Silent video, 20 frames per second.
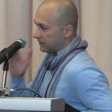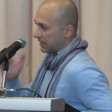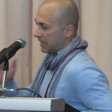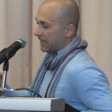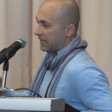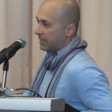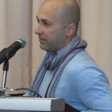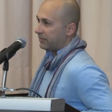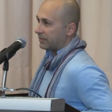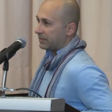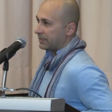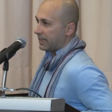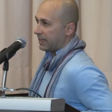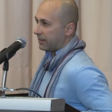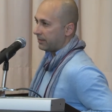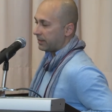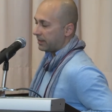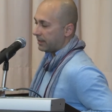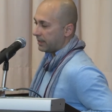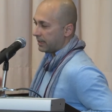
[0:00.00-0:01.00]
I have had
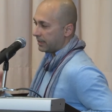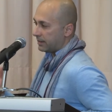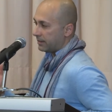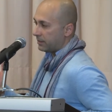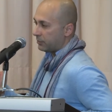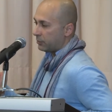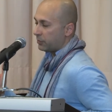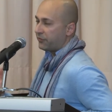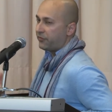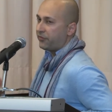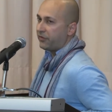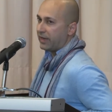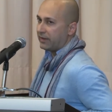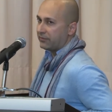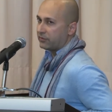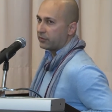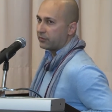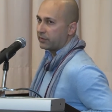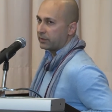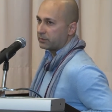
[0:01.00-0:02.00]
there were
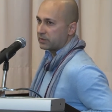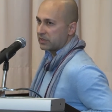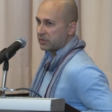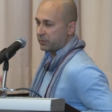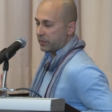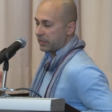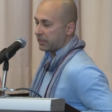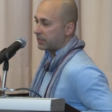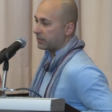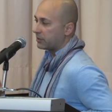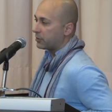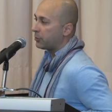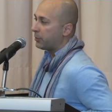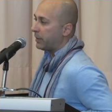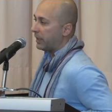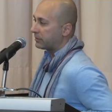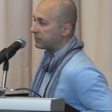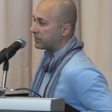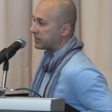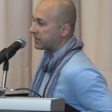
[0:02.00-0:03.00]
five of them speaking
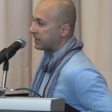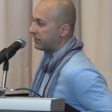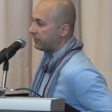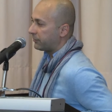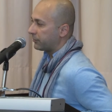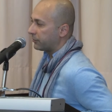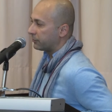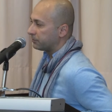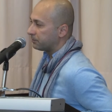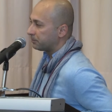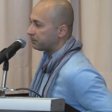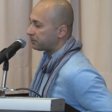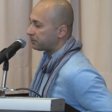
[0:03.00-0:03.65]
about Sapho.